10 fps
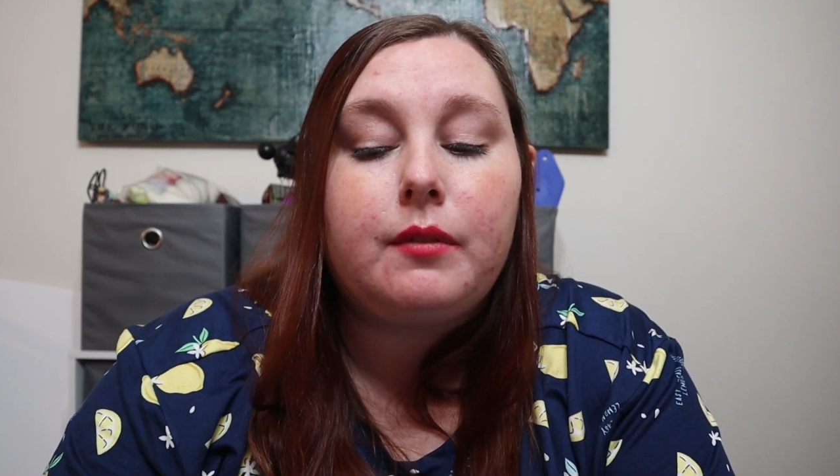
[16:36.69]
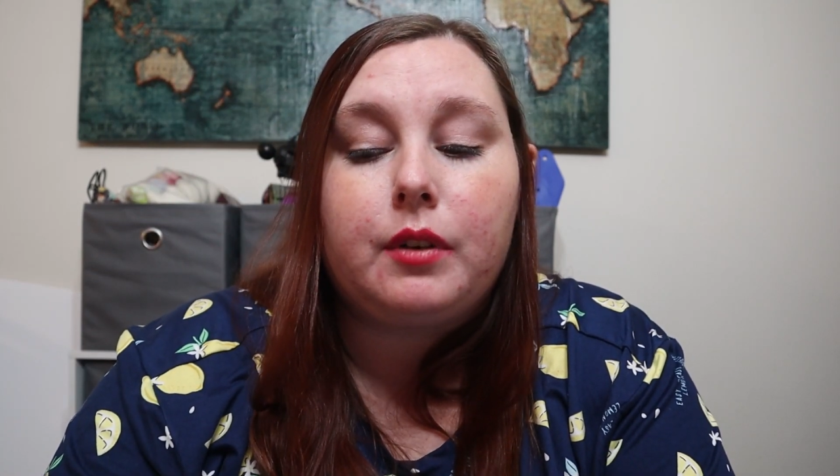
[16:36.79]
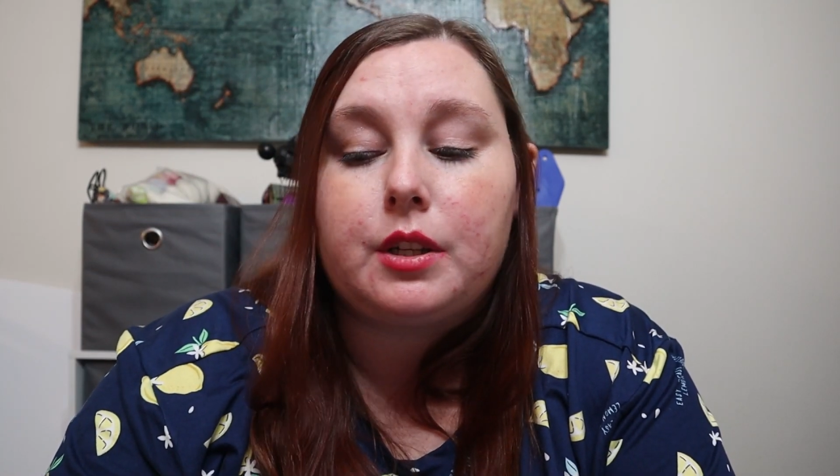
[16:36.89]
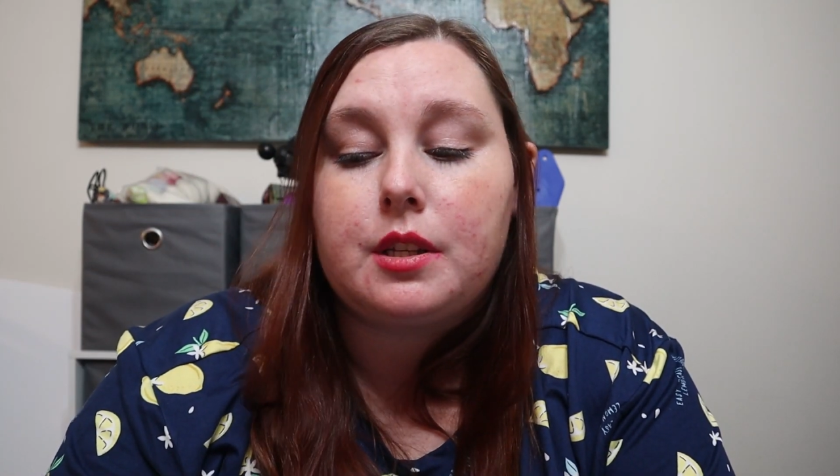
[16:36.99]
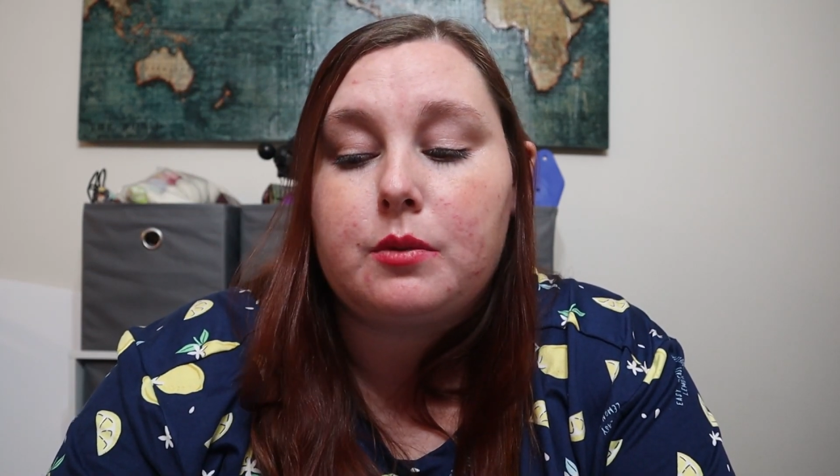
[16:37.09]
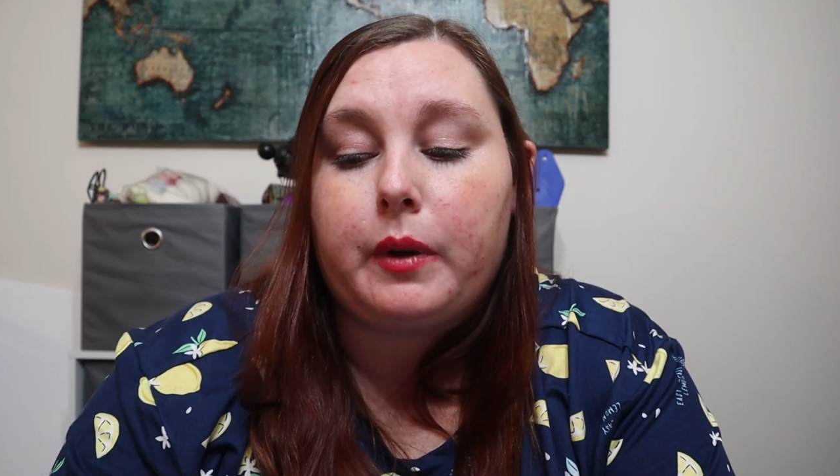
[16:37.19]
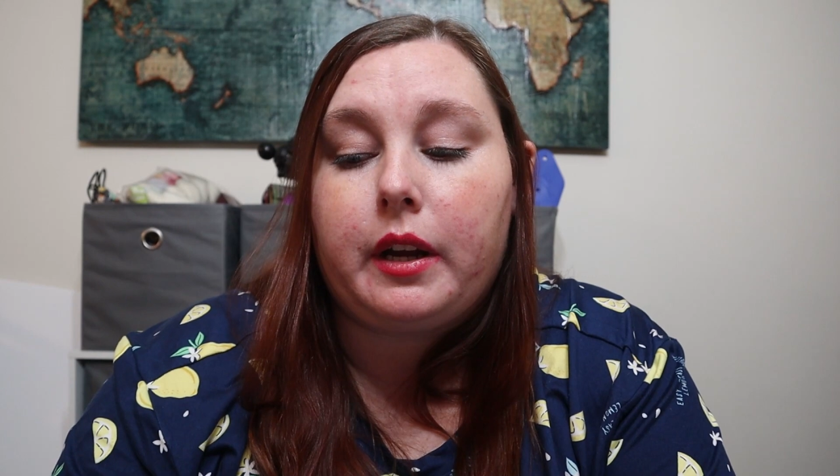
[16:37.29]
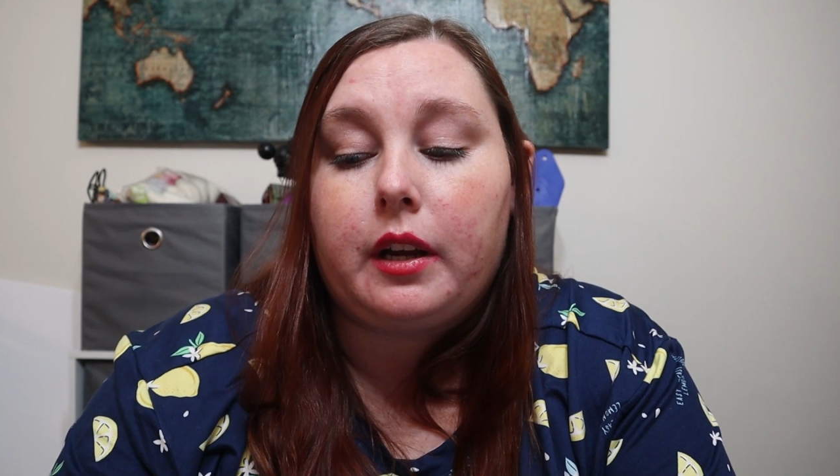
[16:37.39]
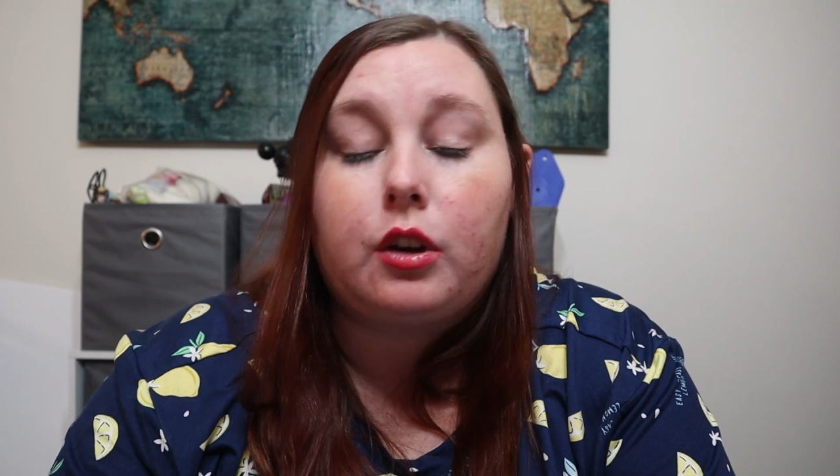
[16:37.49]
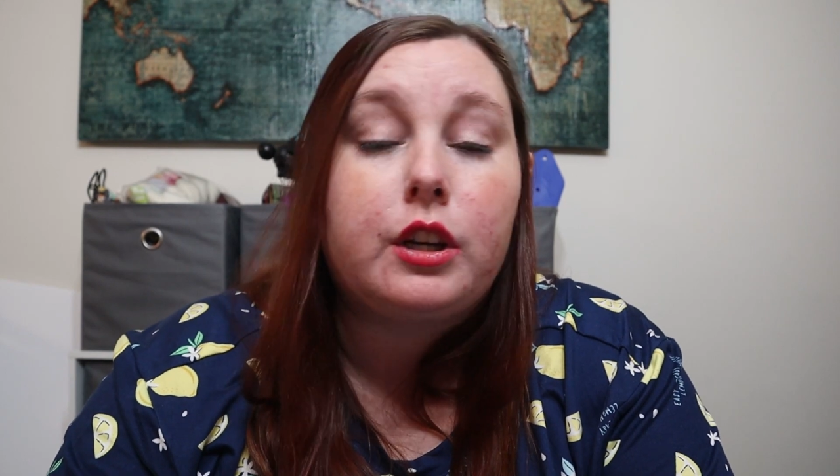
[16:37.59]
versus
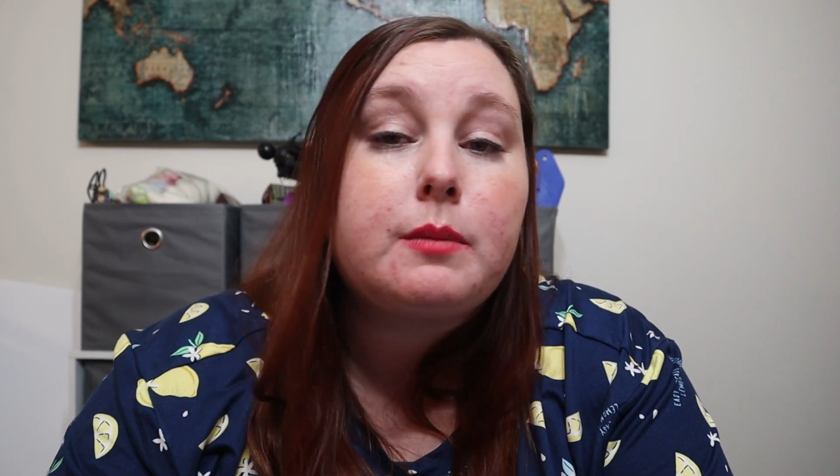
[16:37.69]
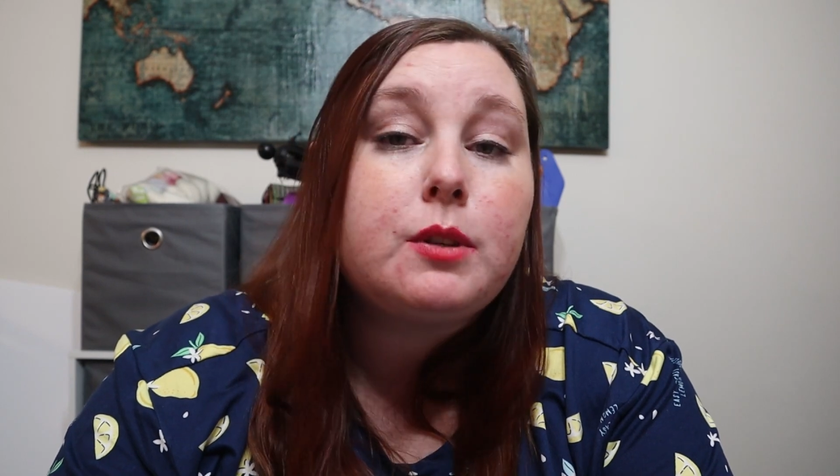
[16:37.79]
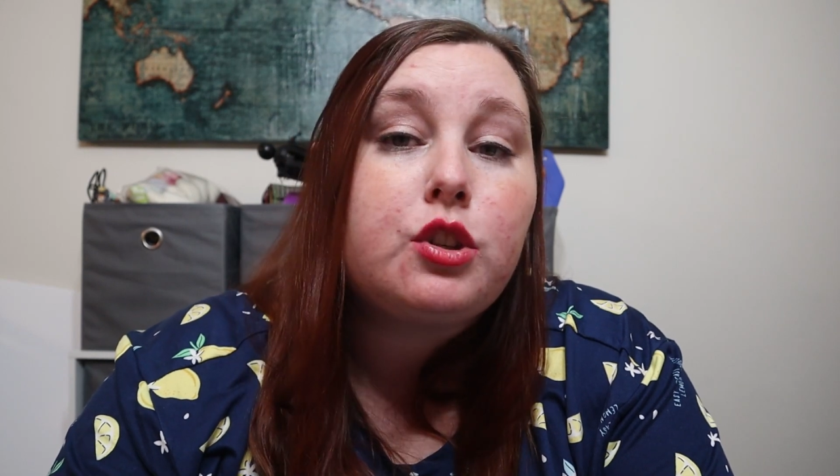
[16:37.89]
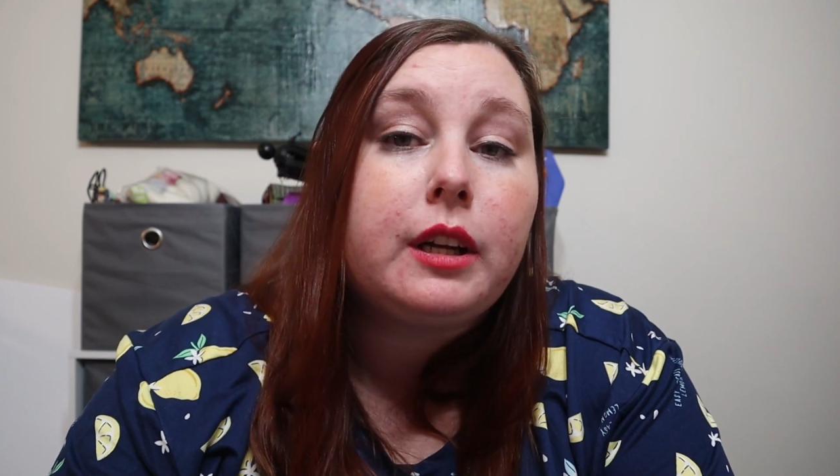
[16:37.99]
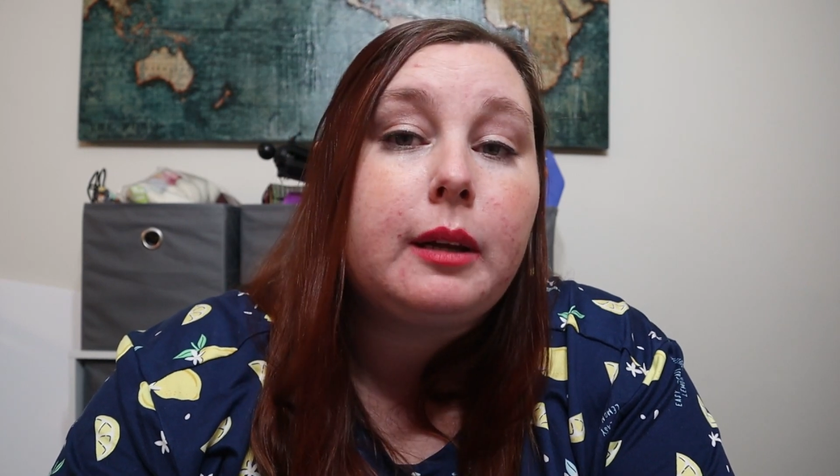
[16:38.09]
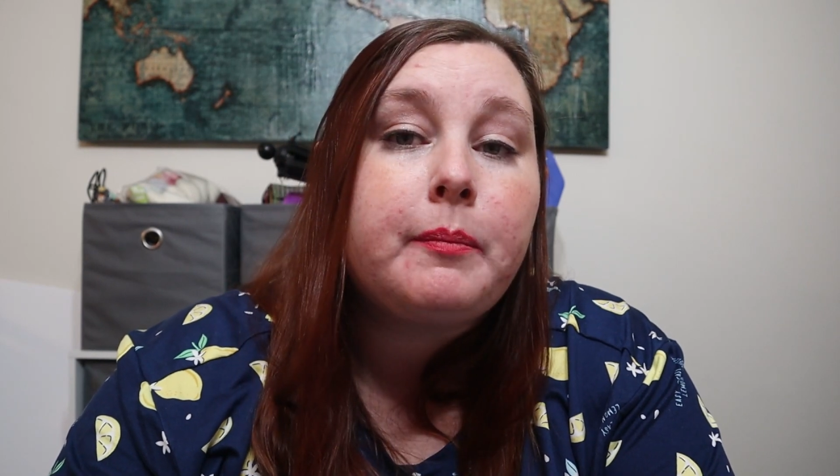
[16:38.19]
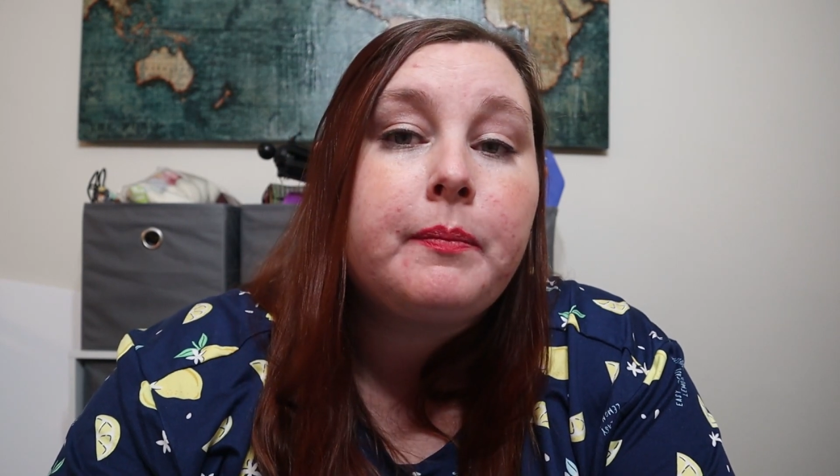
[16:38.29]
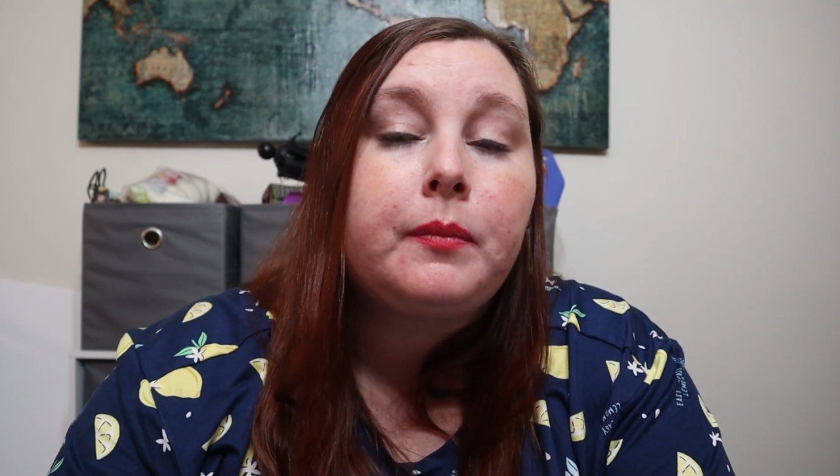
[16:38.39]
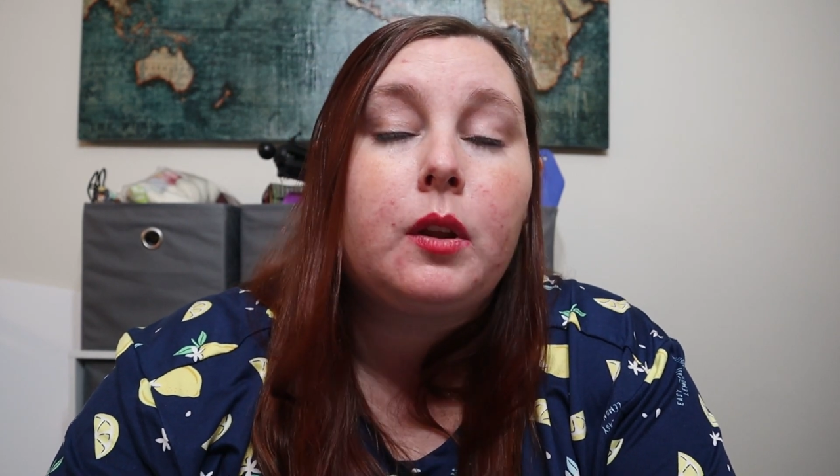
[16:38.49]
wearing a Christmas tree